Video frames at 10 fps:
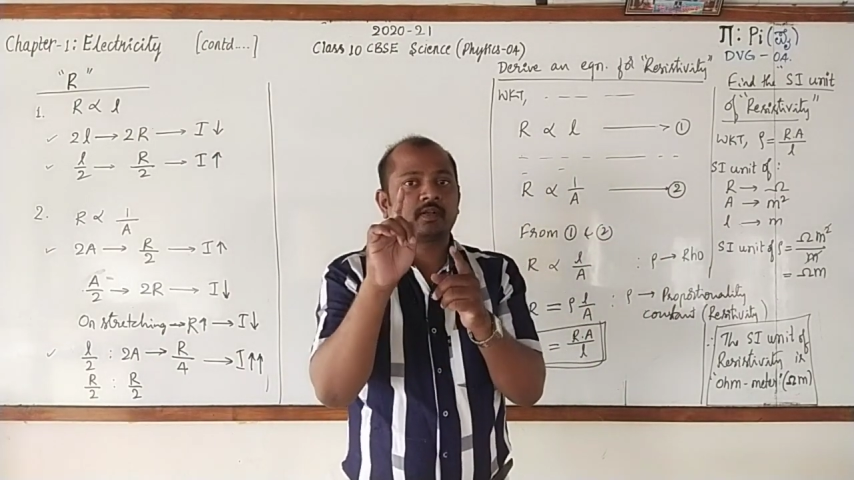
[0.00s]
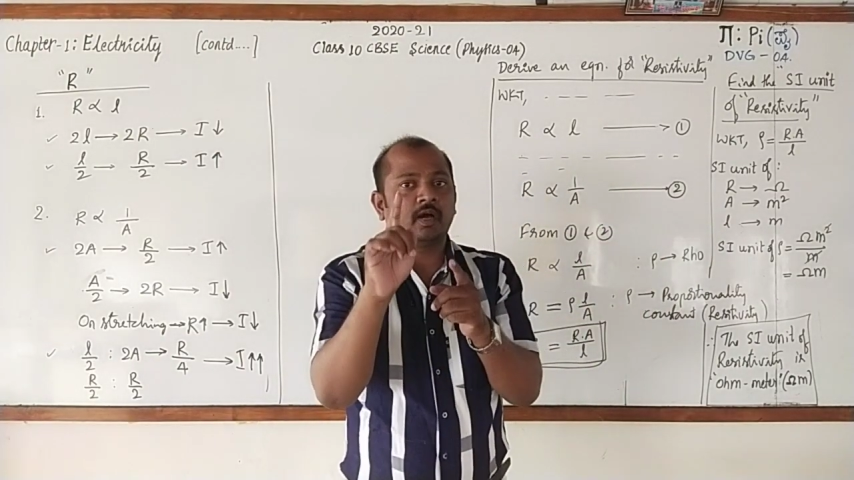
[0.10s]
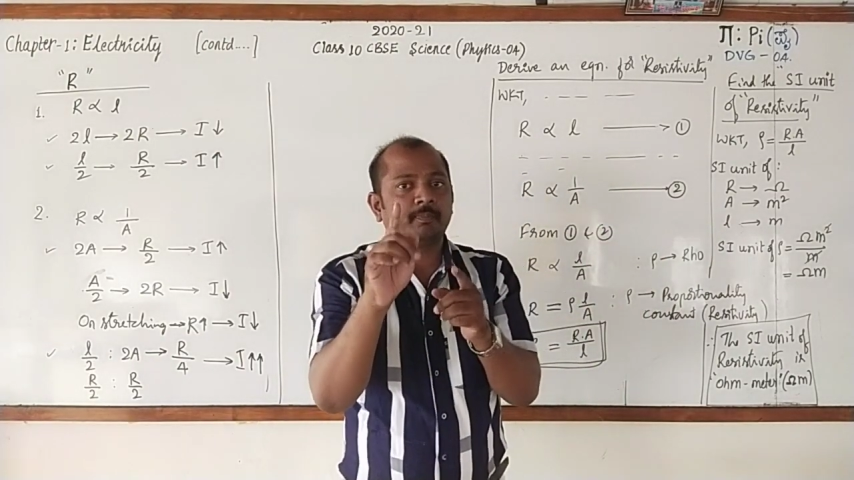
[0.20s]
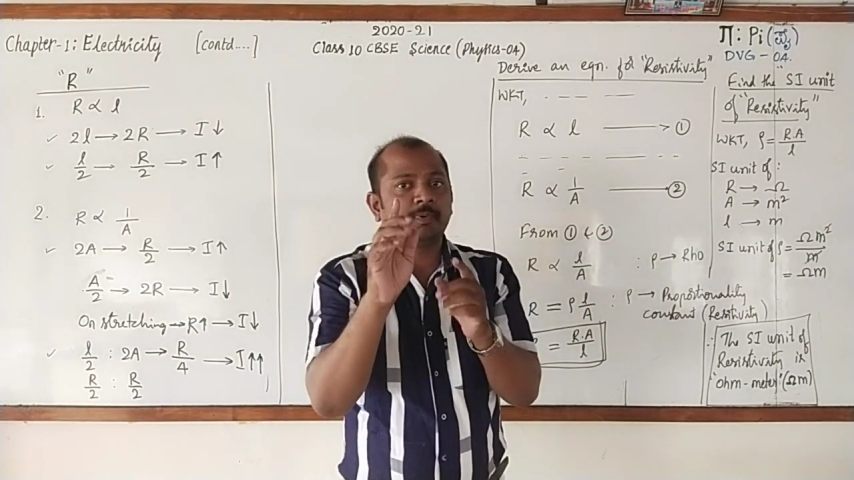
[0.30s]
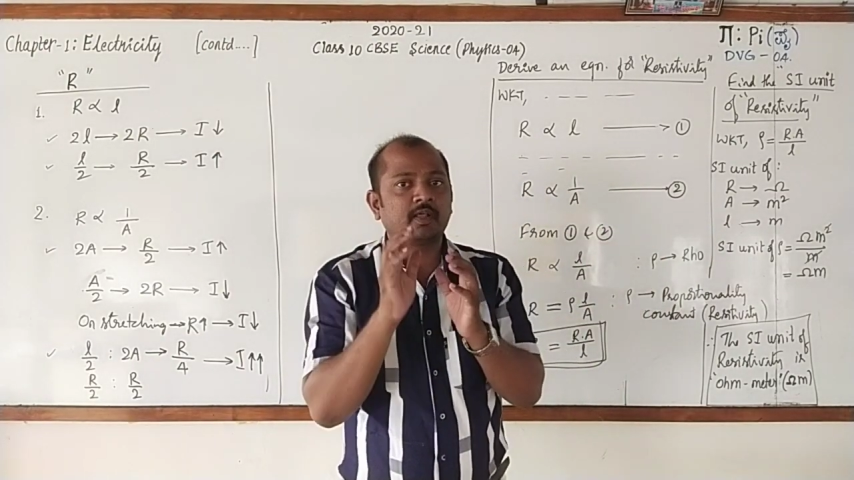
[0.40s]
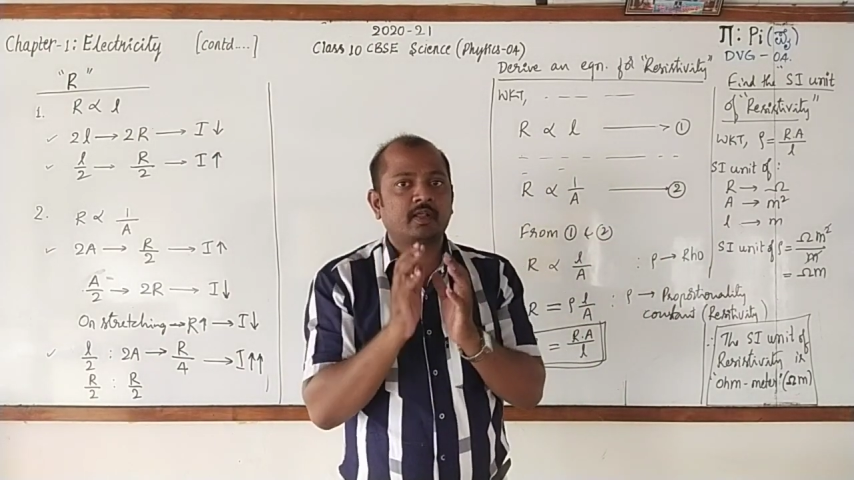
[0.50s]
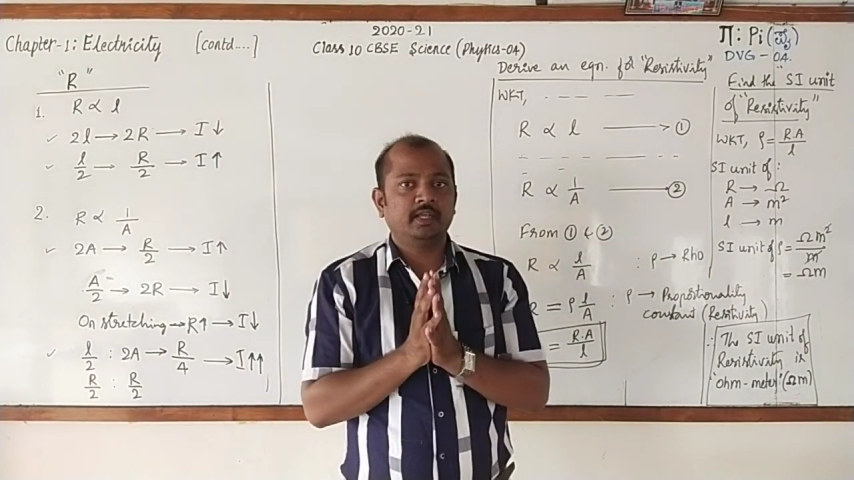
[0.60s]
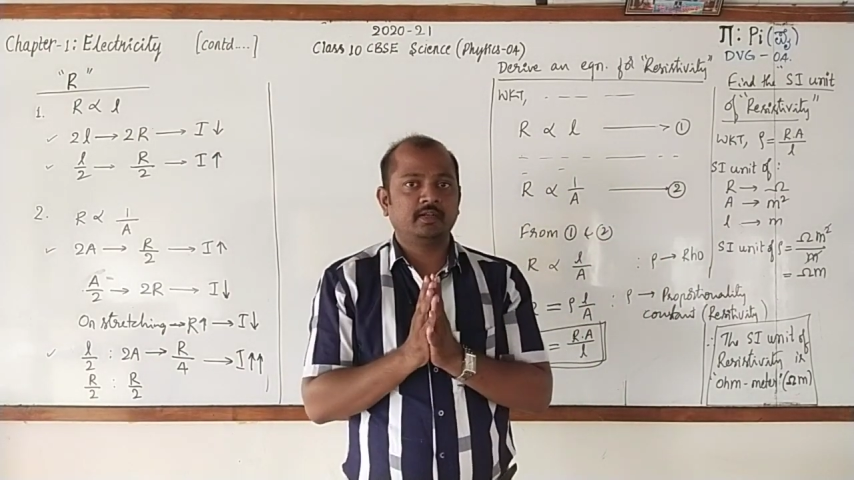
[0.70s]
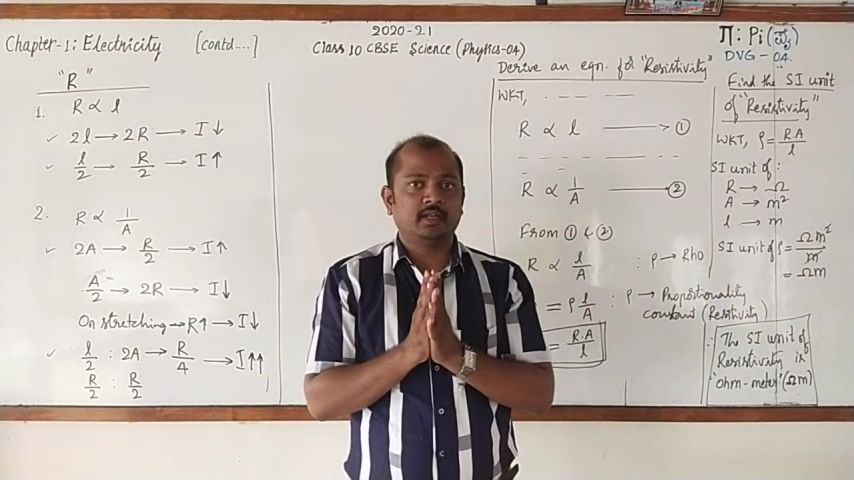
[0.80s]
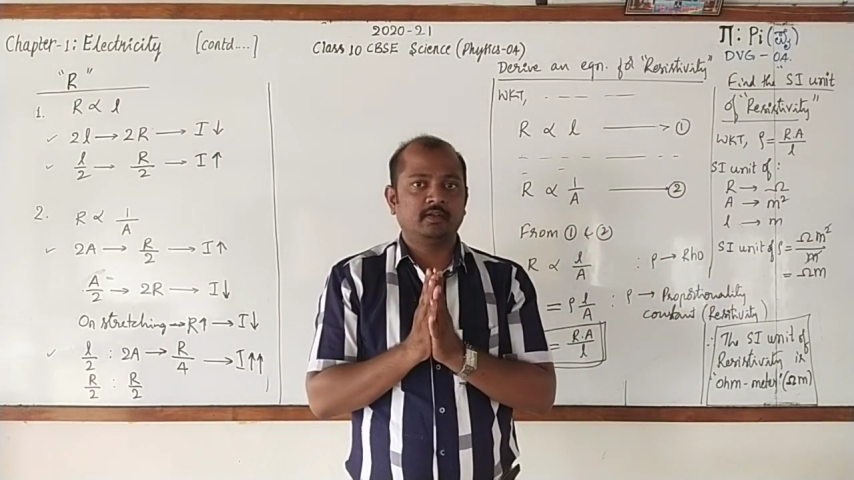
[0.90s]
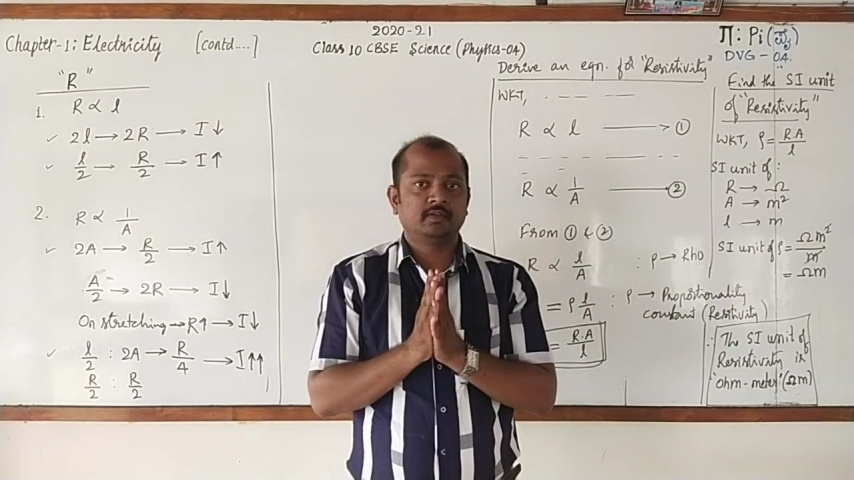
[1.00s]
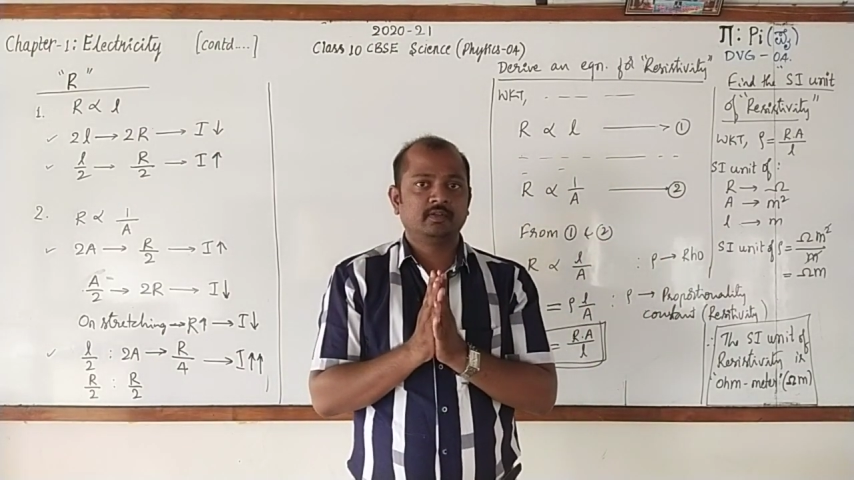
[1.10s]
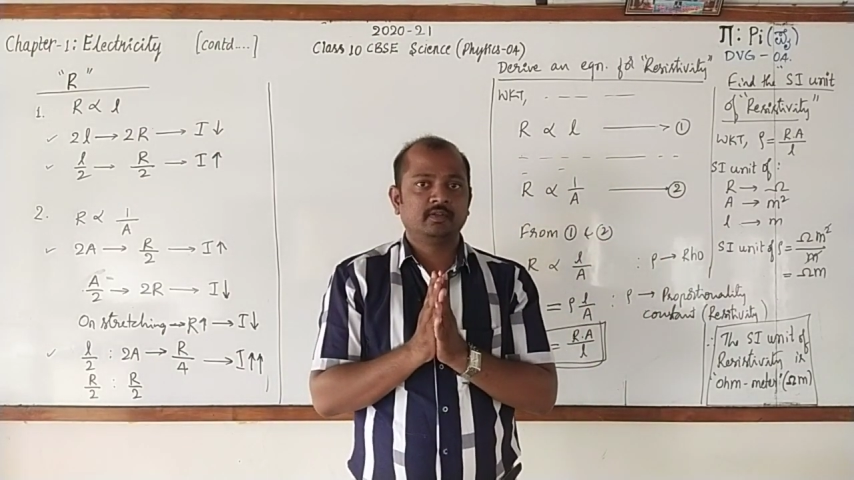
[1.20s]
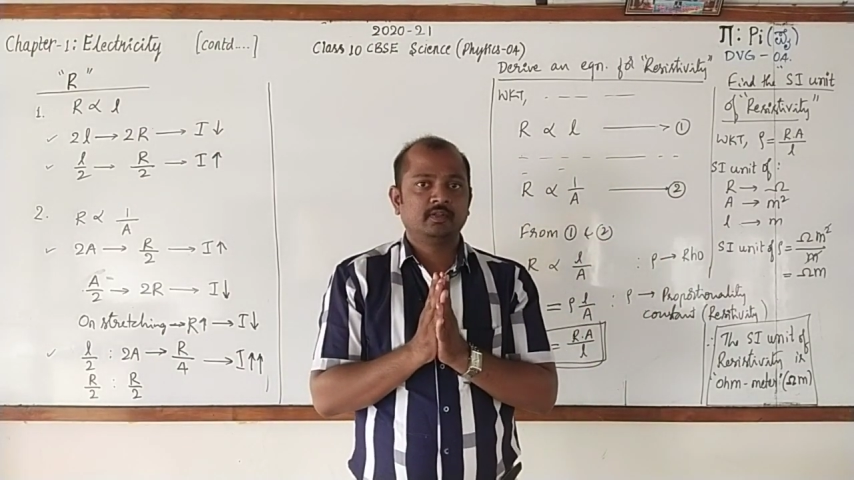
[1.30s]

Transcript: copper or iron?